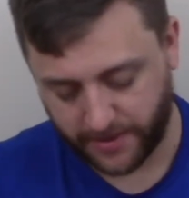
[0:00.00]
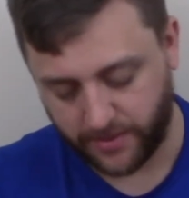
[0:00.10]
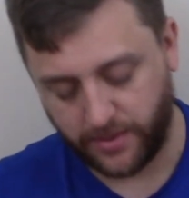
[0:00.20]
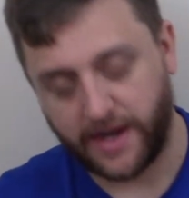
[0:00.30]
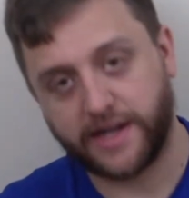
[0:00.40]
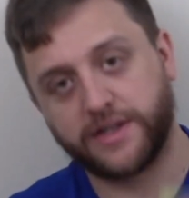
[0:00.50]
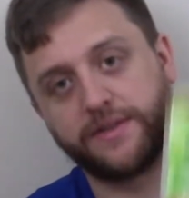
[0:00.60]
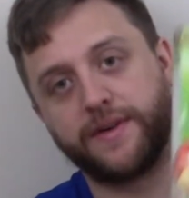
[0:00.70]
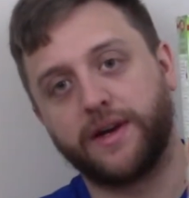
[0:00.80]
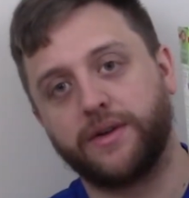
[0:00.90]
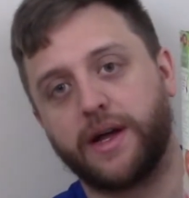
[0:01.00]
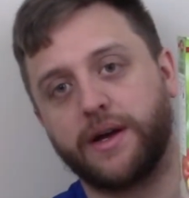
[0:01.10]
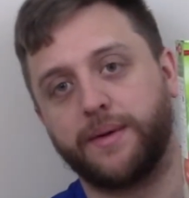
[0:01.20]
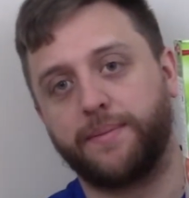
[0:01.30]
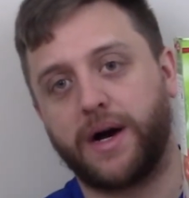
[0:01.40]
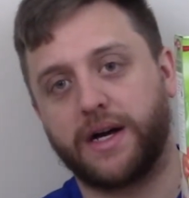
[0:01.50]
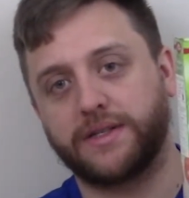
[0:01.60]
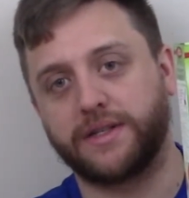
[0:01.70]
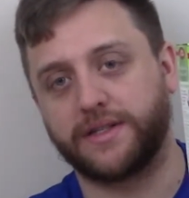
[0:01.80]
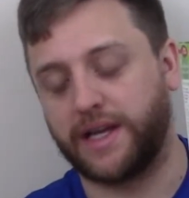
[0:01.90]
cool. I actually found
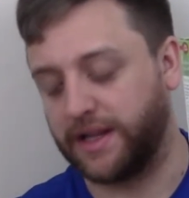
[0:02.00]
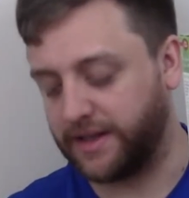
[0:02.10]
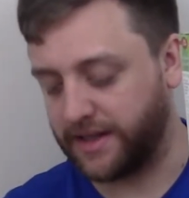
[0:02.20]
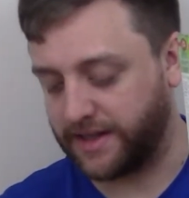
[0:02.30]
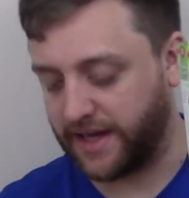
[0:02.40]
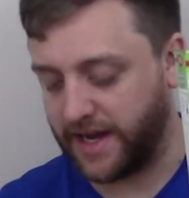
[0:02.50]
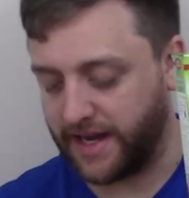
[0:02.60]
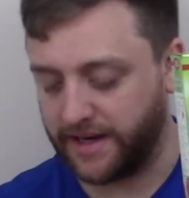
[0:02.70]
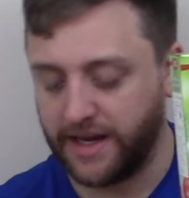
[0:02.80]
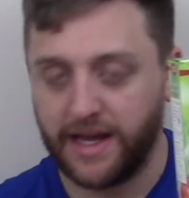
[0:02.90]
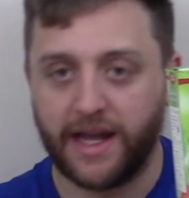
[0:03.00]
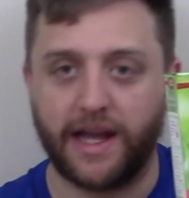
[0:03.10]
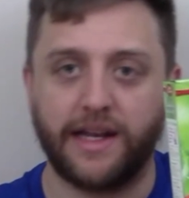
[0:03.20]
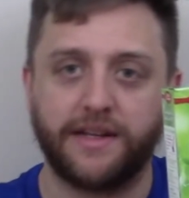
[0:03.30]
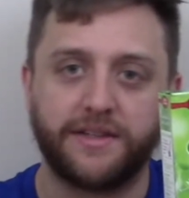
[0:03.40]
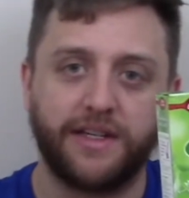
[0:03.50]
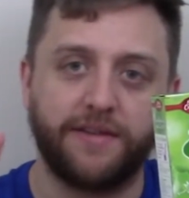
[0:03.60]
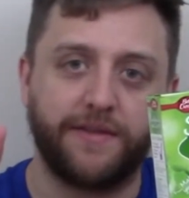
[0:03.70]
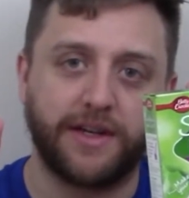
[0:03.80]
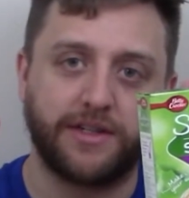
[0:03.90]
pasta salad that they had. And it does
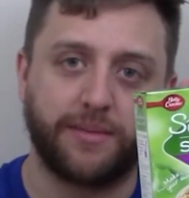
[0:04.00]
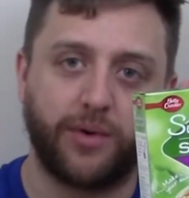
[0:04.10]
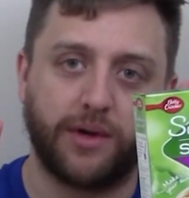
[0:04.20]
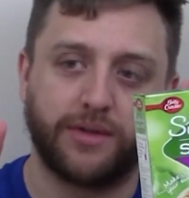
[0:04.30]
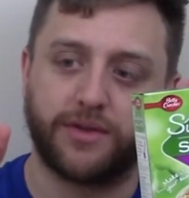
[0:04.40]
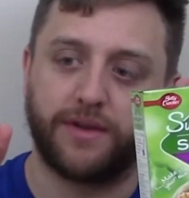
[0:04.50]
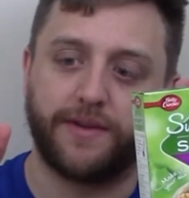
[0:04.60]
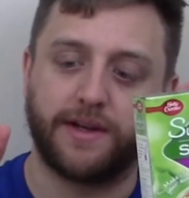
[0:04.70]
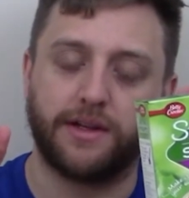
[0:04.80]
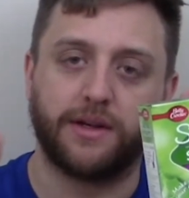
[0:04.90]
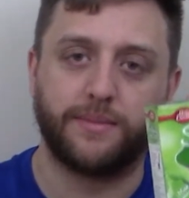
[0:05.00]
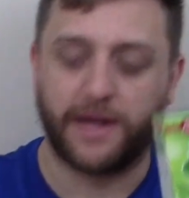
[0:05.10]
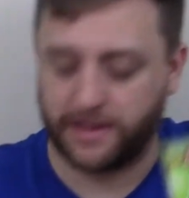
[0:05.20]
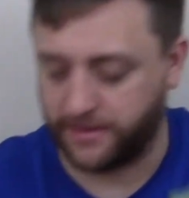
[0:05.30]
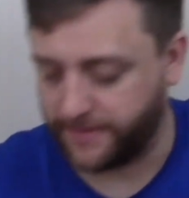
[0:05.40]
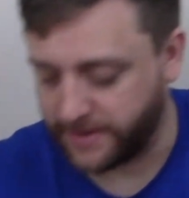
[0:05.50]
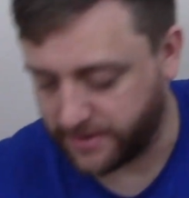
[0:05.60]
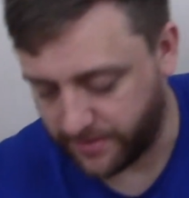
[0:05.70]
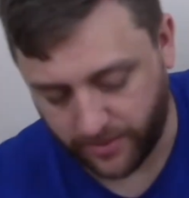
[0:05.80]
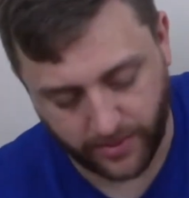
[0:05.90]
need vegetable oil, so I found a little bottle of
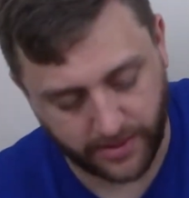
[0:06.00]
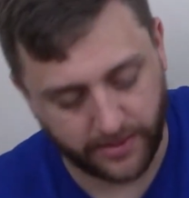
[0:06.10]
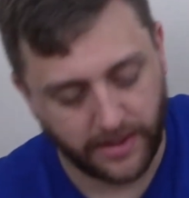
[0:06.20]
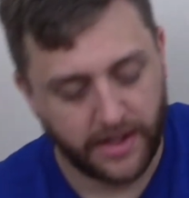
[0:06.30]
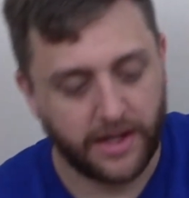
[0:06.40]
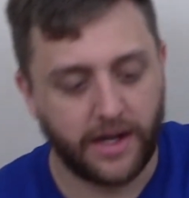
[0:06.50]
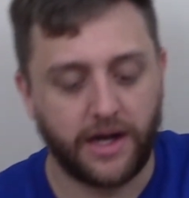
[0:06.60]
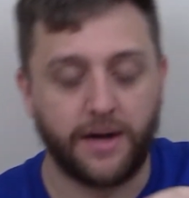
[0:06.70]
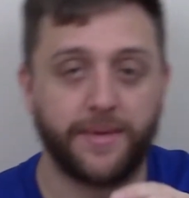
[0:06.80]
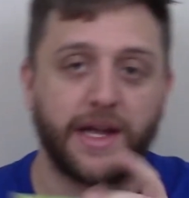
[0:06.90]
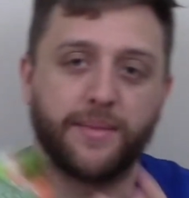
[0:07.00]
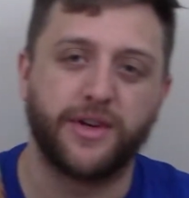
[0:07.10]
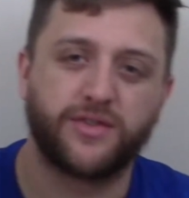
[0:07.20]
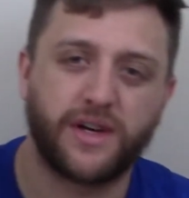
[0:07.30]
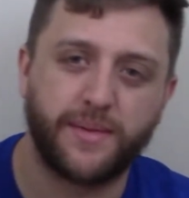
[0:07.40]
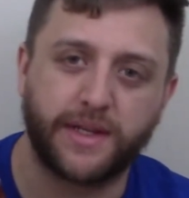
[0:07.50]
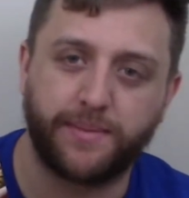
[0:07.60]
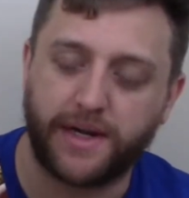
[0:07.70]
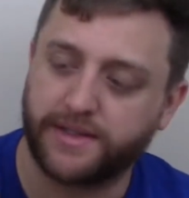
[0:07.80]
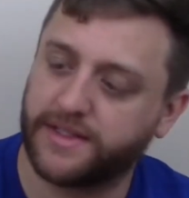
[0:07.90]
vegetable oil. But yeah, I'm gonna try to make the
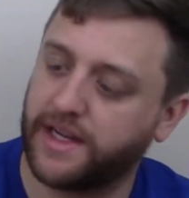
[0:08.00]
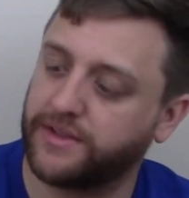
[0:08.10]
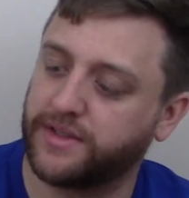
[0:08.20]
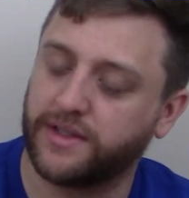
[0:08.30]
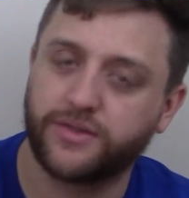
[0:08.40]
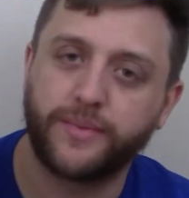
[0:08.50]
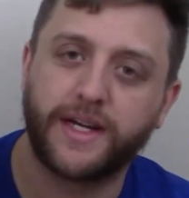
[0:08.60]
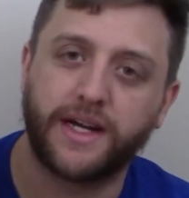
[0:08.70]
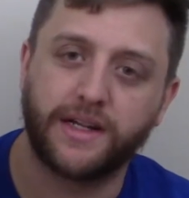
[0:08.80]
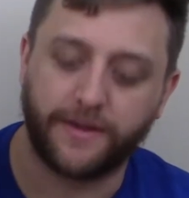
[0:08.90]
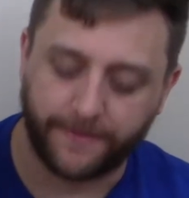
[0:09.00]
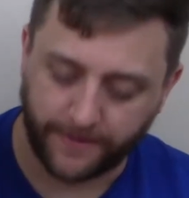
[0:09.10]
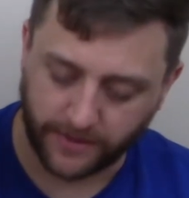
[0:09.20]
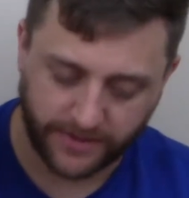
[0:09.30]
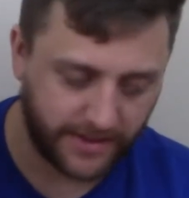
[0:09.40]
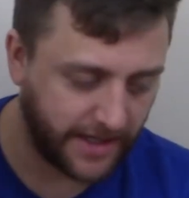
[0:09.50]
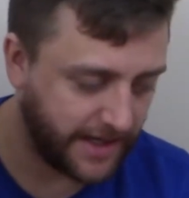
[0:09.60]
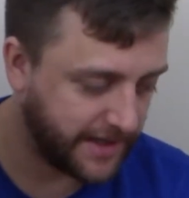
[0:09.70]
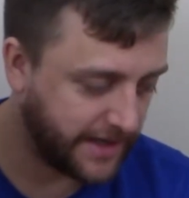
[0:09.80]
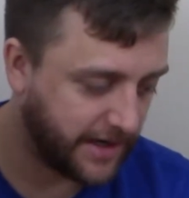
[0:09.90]
pasta salad. So this will be kind of the first
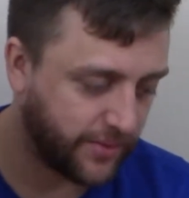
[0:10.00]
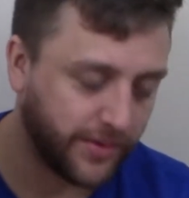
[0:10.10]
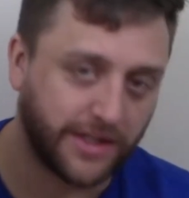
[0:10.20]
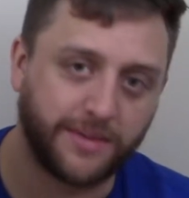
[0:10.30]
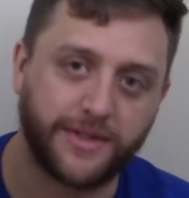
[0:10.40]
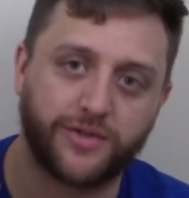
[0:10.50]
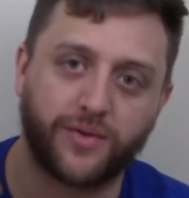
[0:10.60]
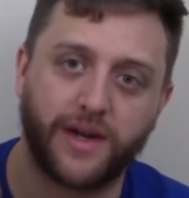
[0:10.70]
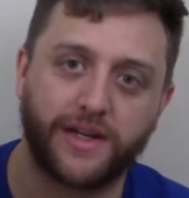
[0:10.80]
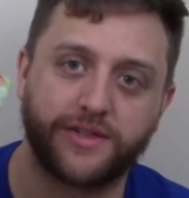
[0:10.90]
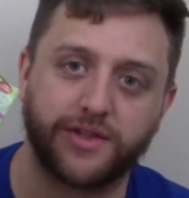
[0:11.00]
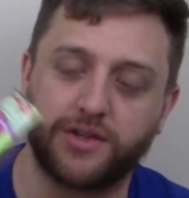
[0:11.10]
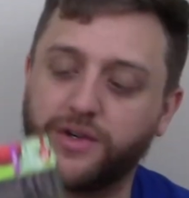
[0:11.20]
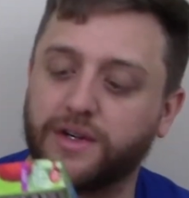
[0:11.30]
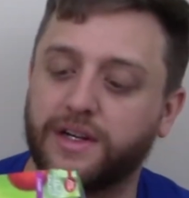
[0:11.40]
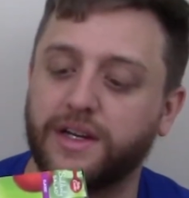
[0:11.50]
thing that I'll really be trying to cook